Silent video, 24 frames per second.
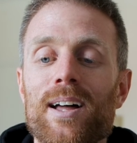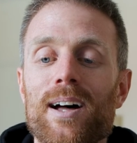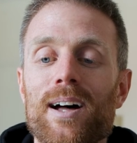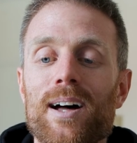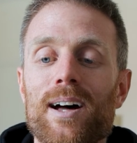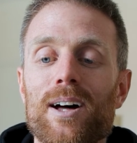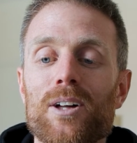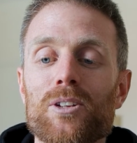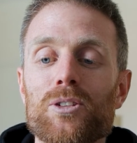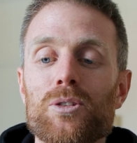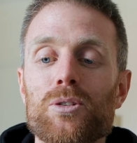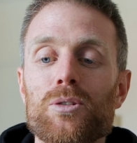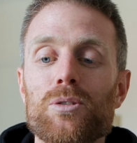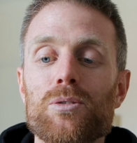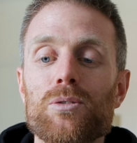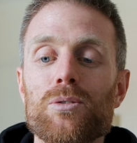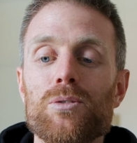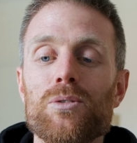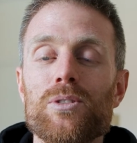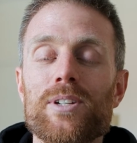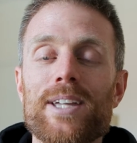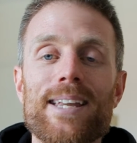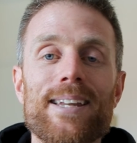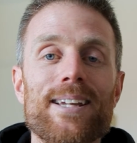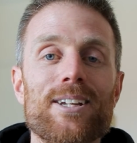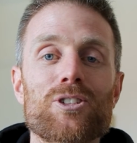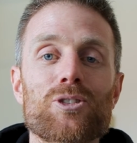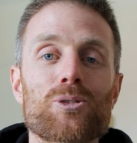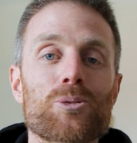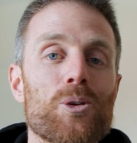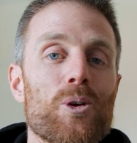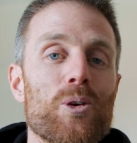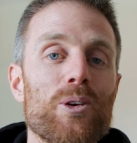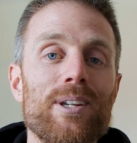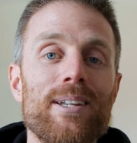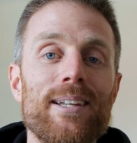uh, to getting
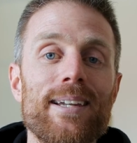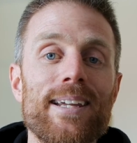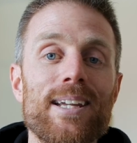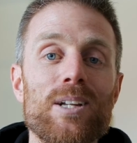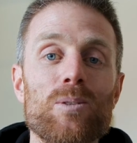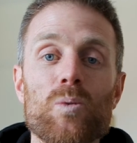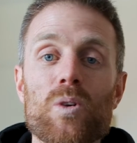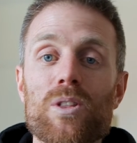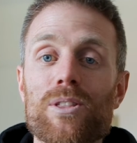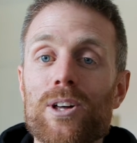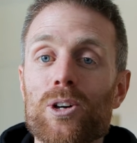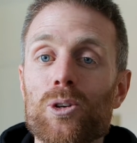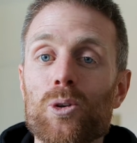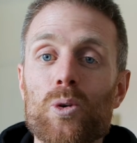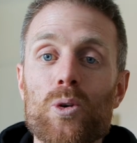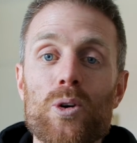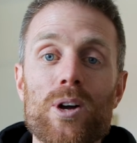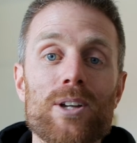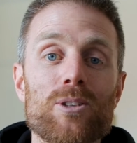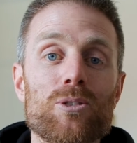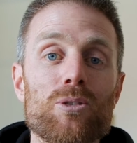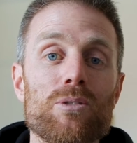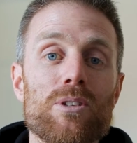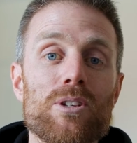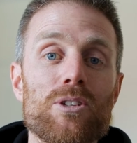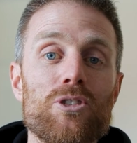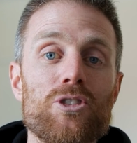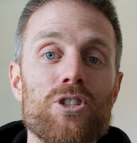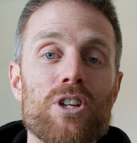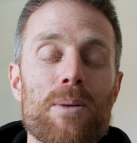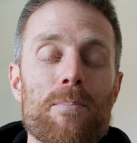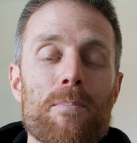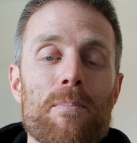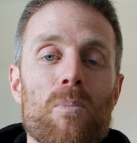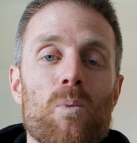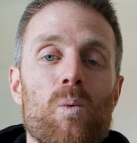strong and lean without going to the
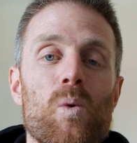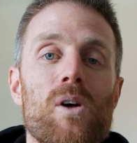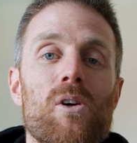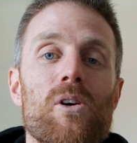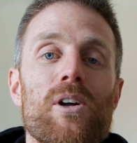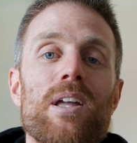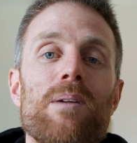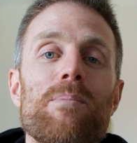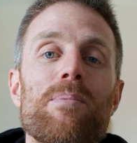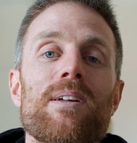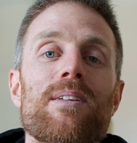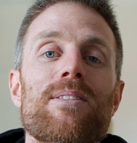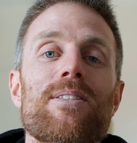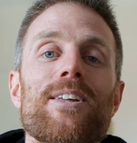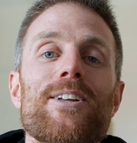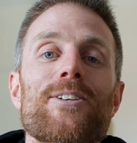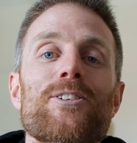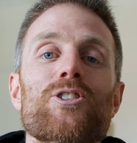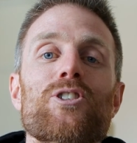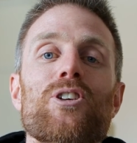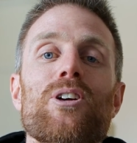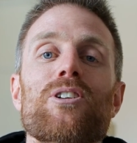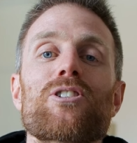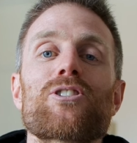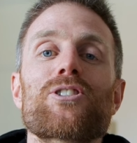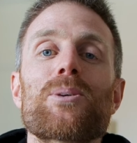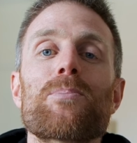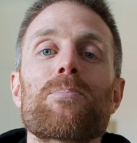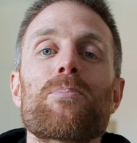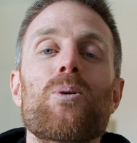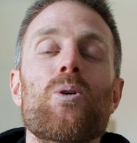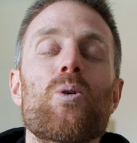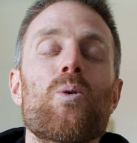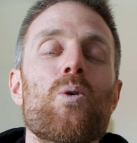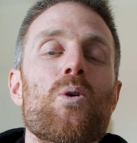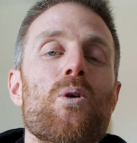gym while keeping things
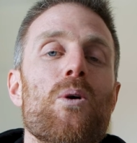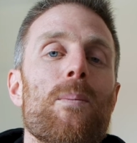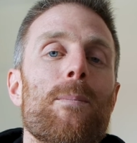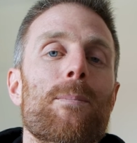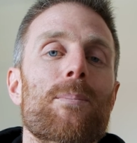simple,